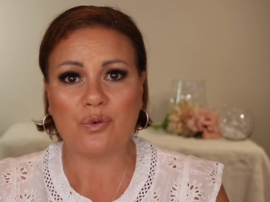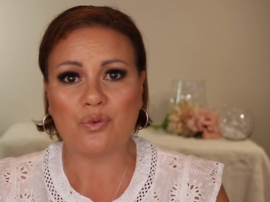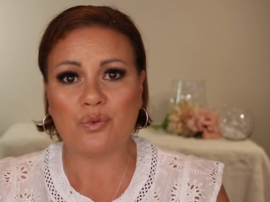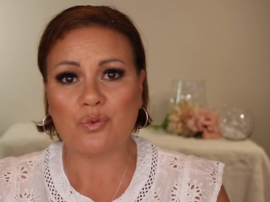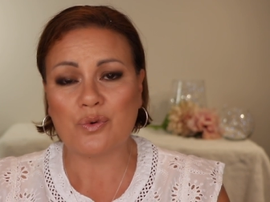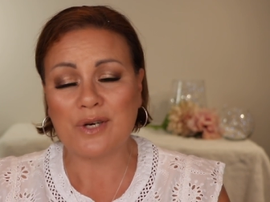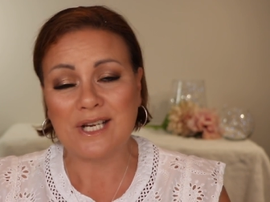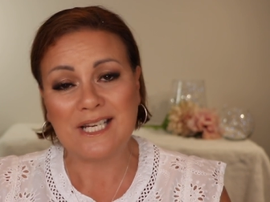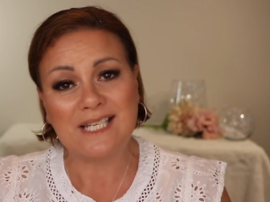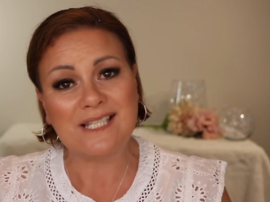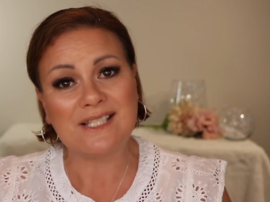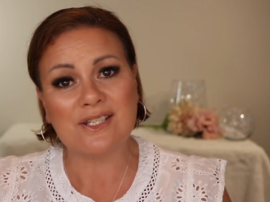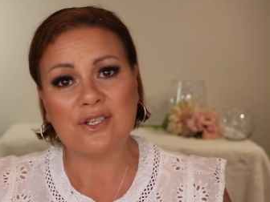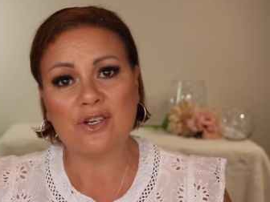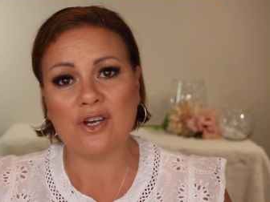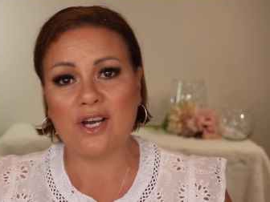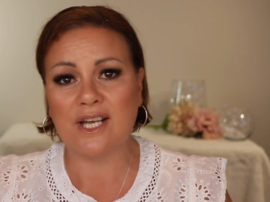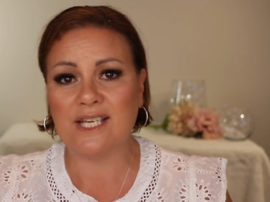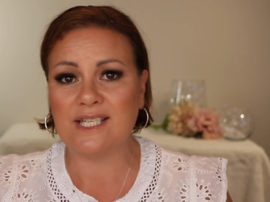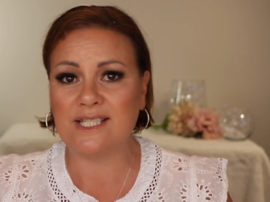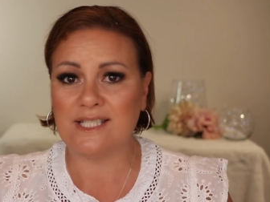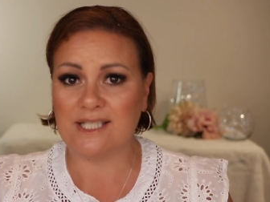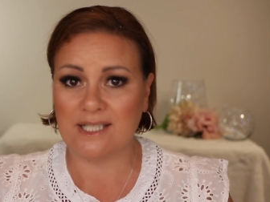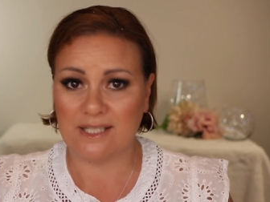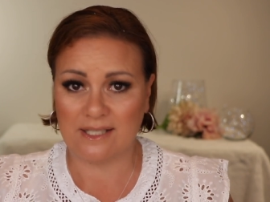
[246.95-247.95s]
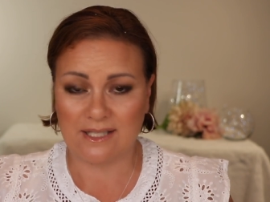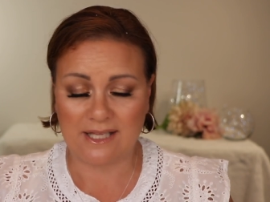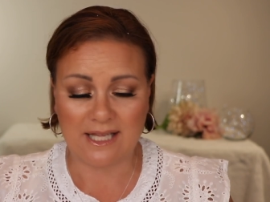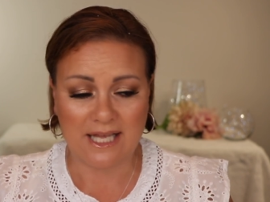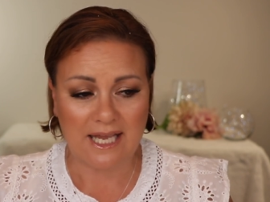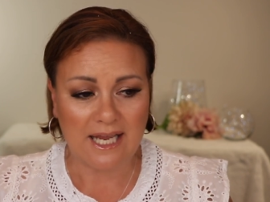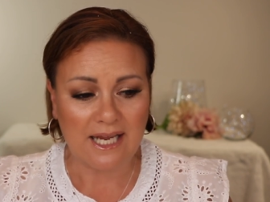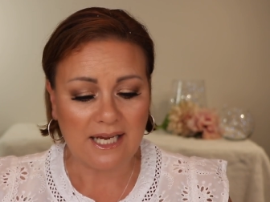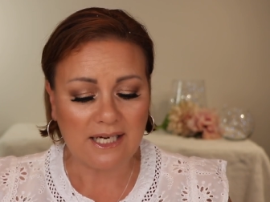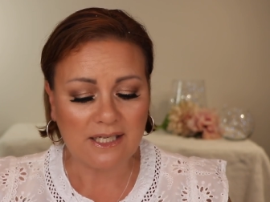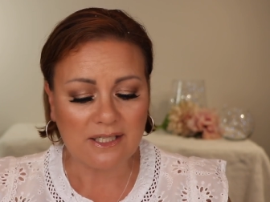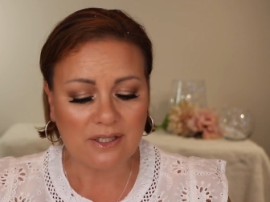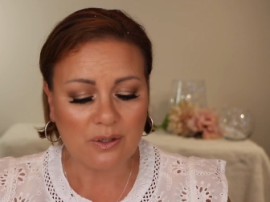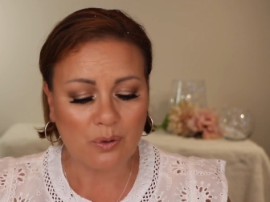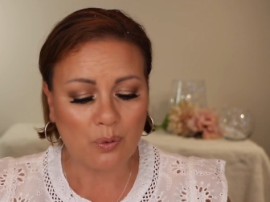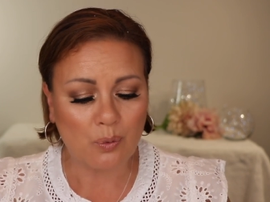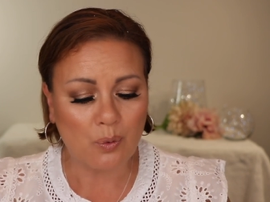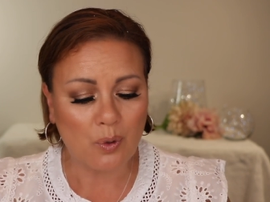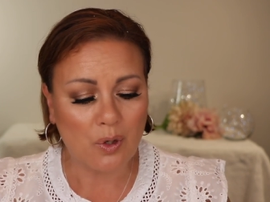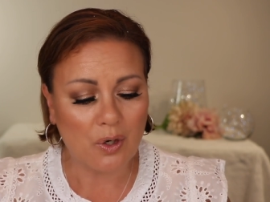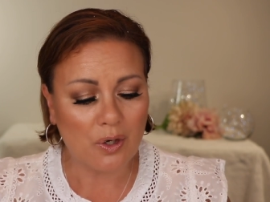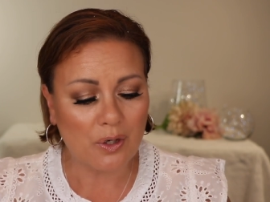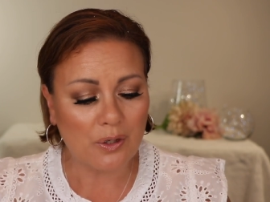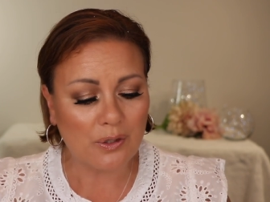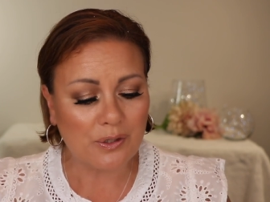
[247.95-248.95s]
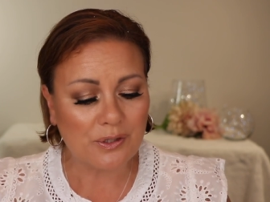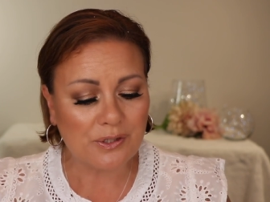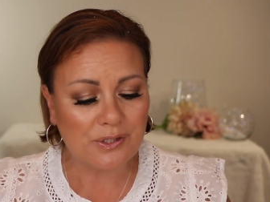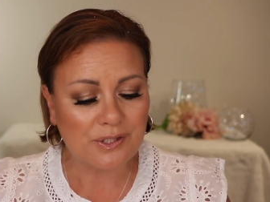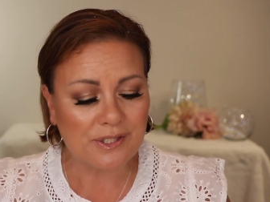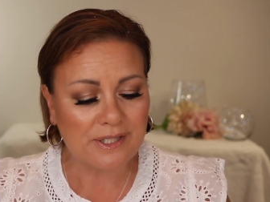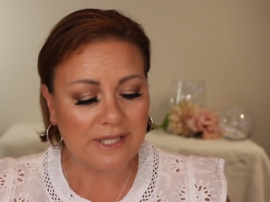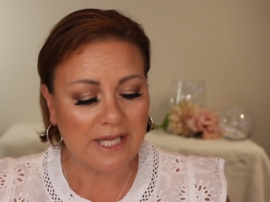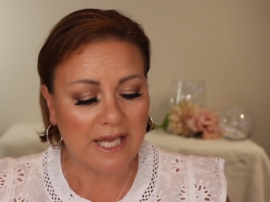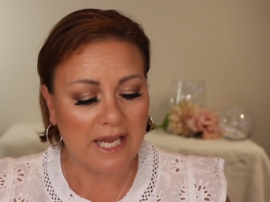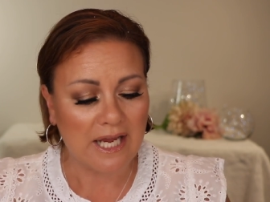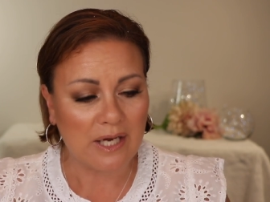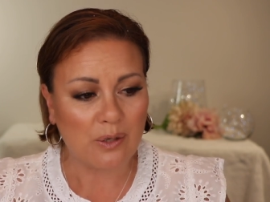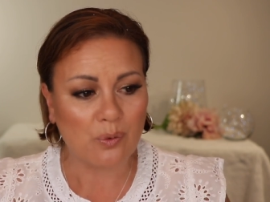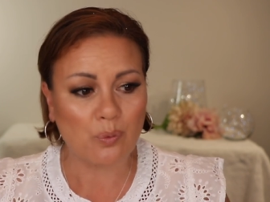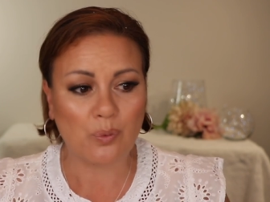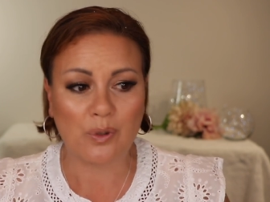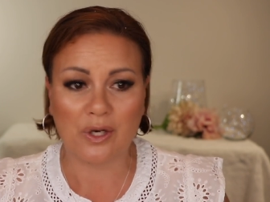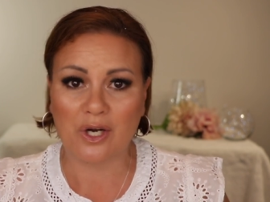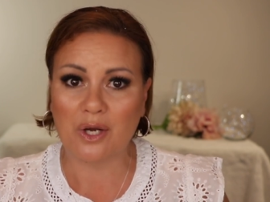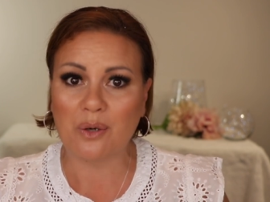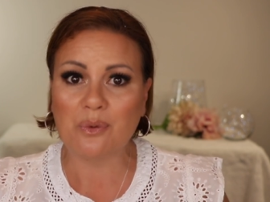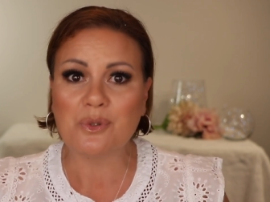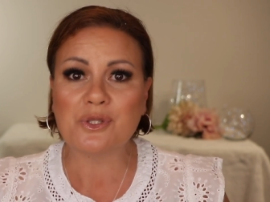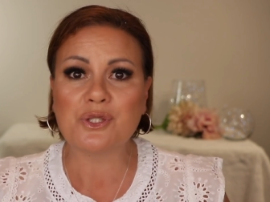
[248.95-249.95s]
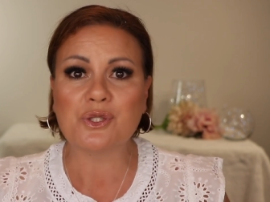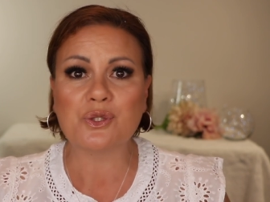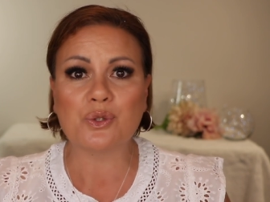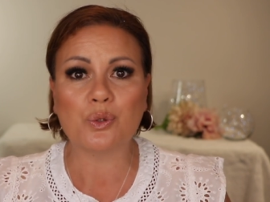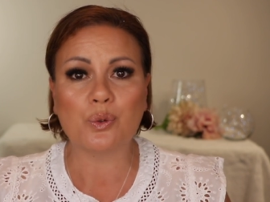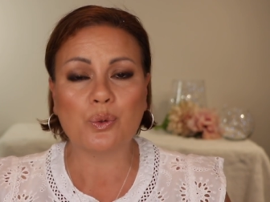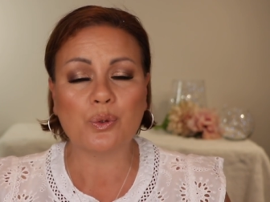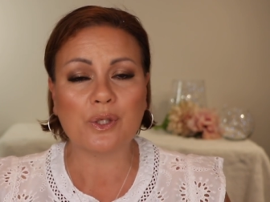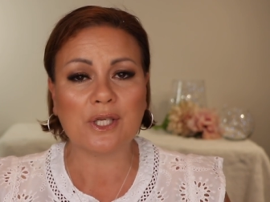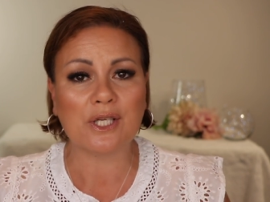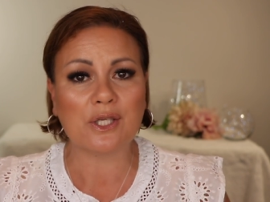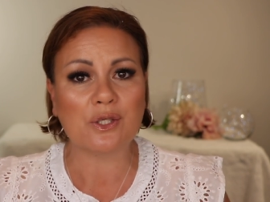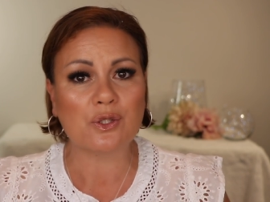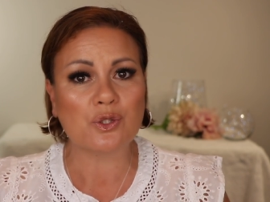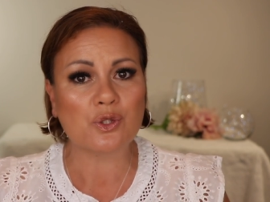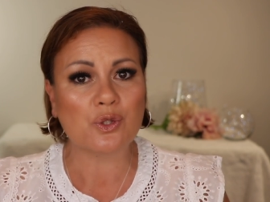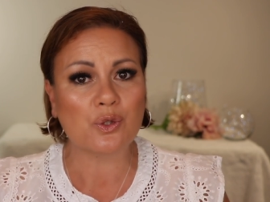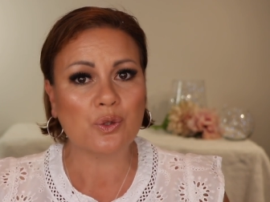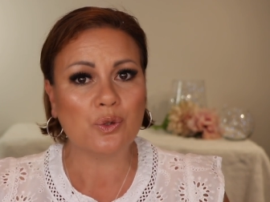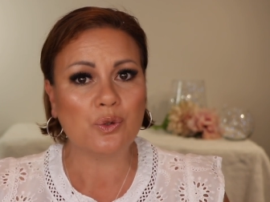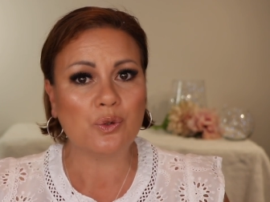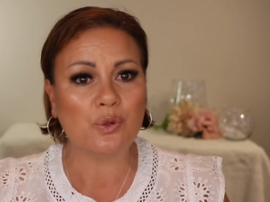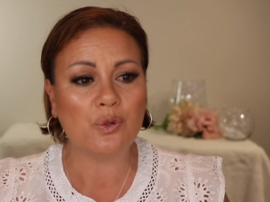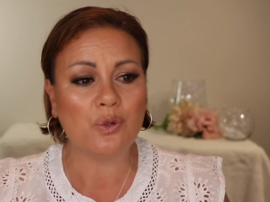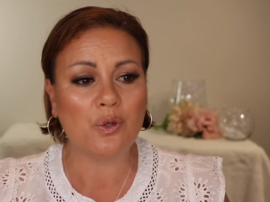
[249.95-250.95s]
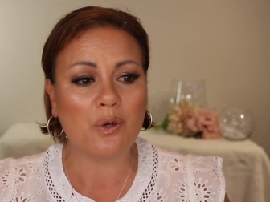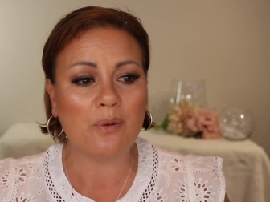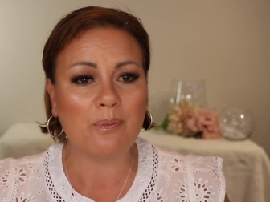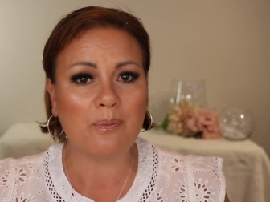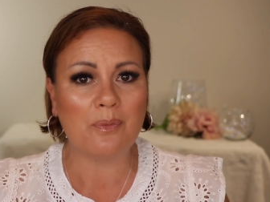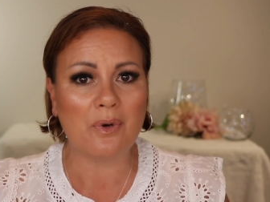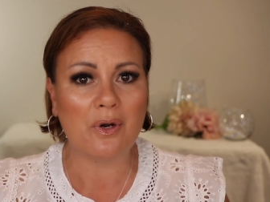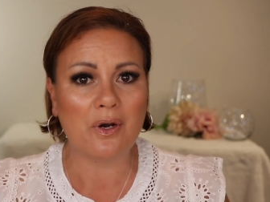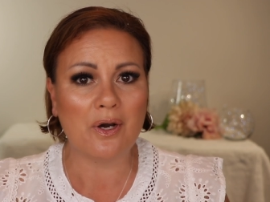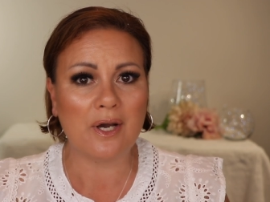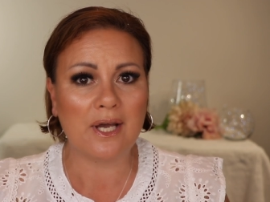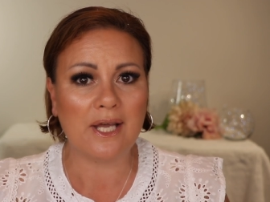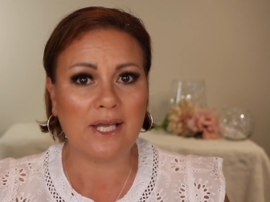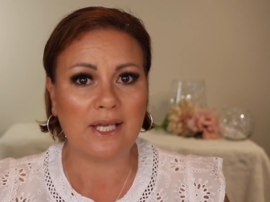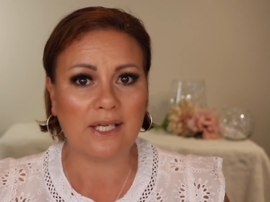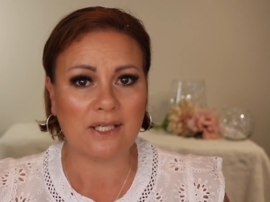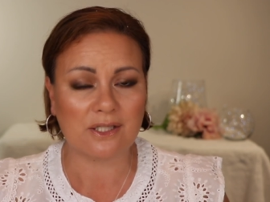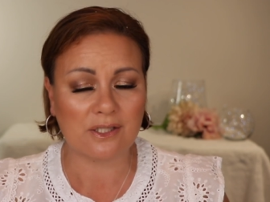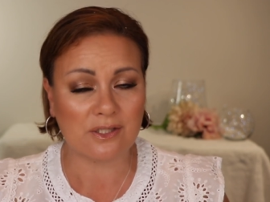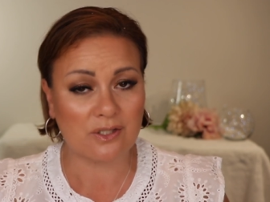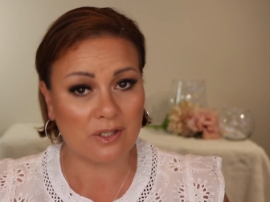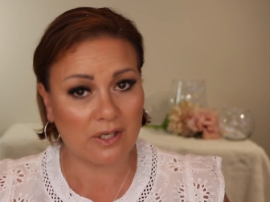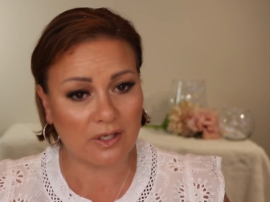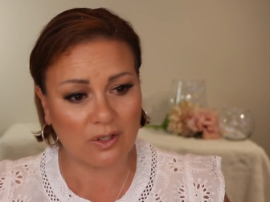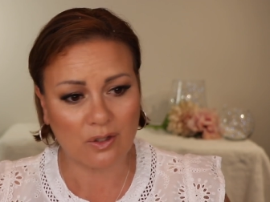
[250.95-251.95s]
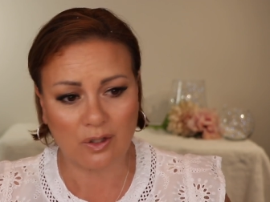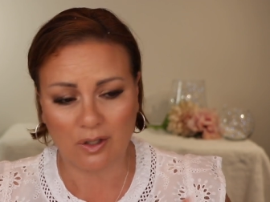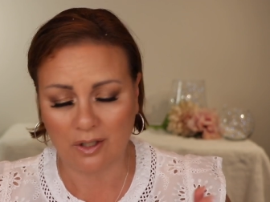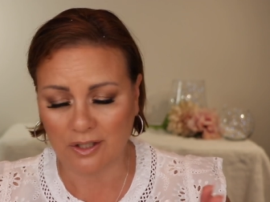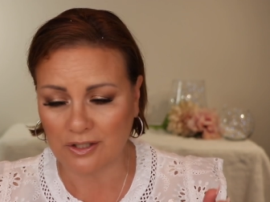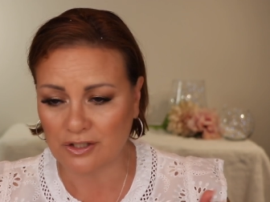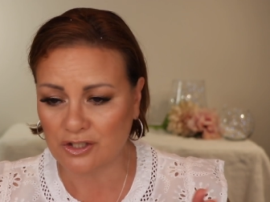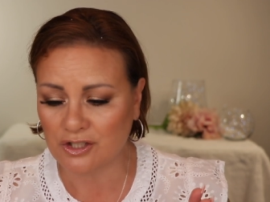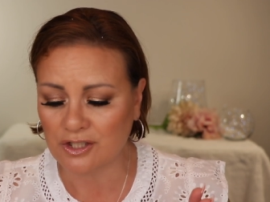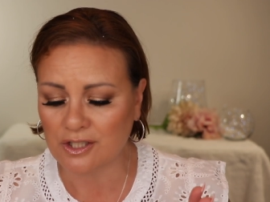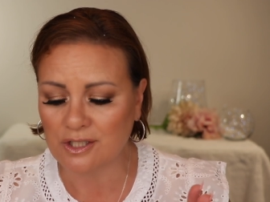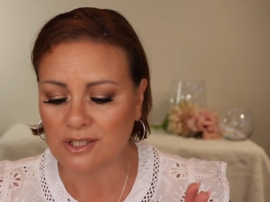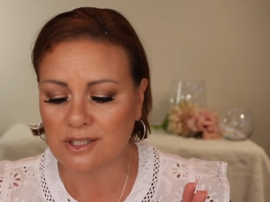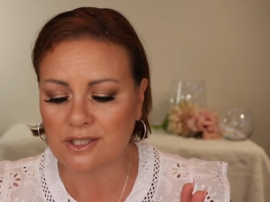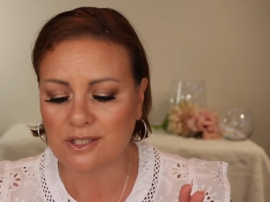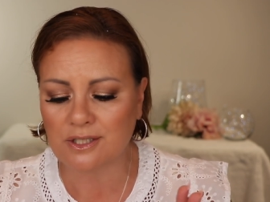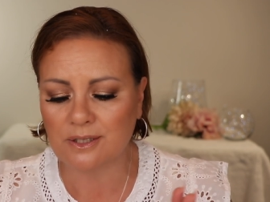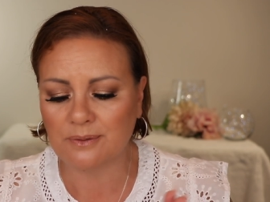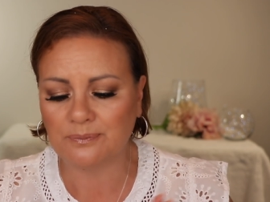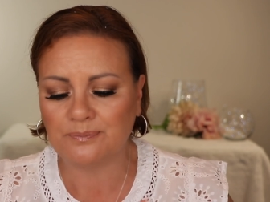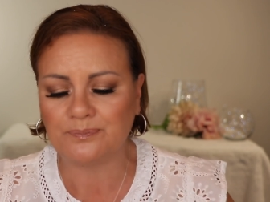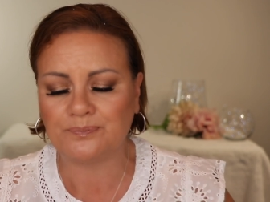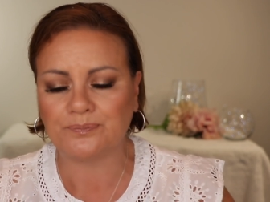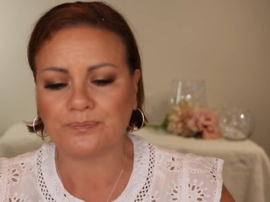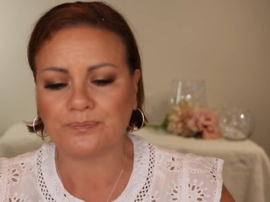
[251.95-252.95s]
reason I did that was that when I was talking to my psychologist,